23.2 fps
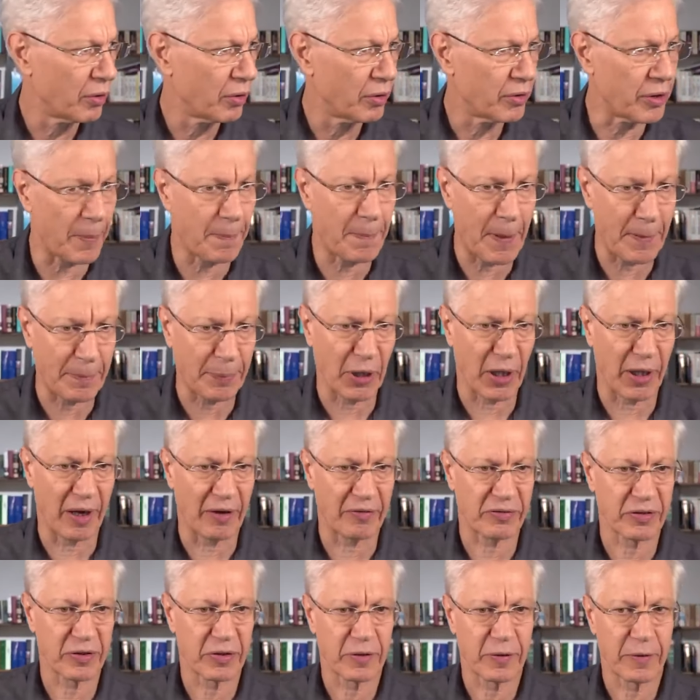that people
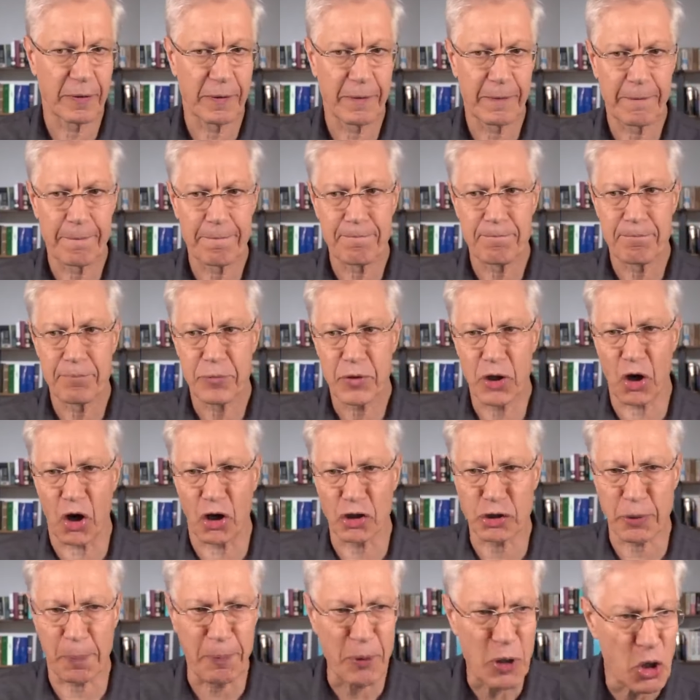have, that
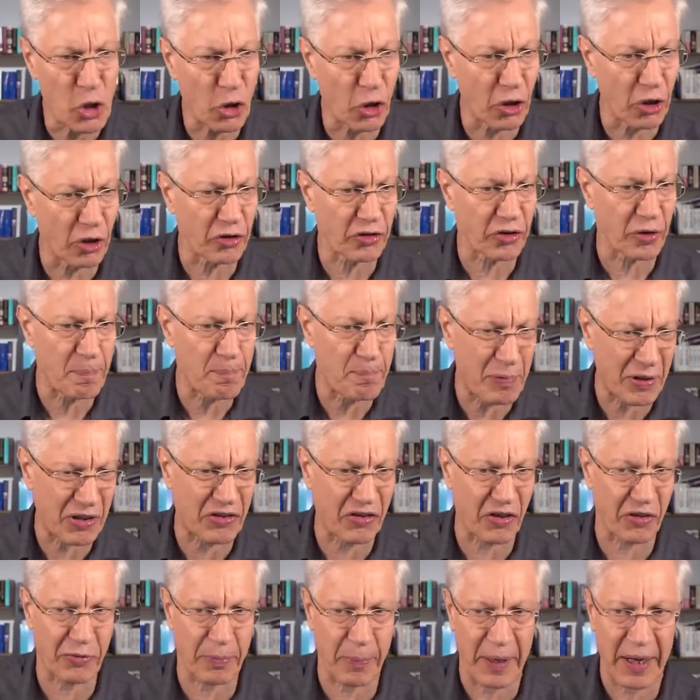entrepreneurs and
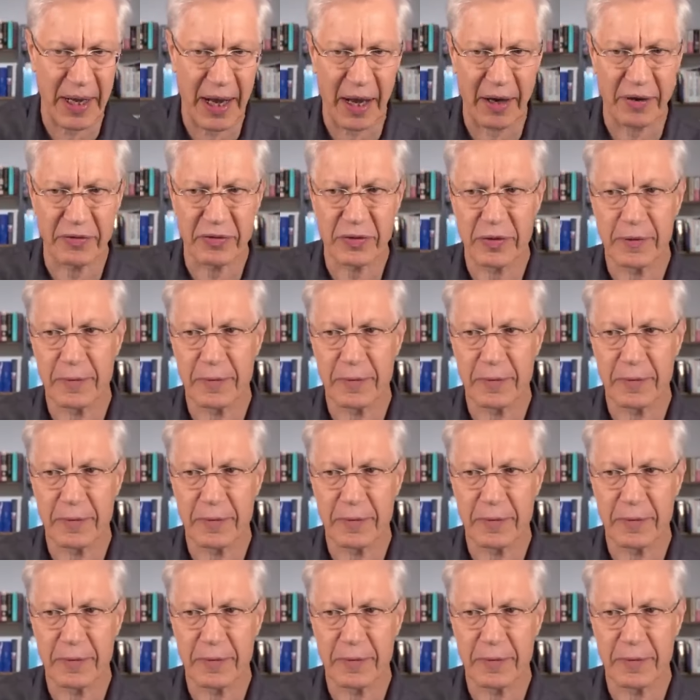businessmen have.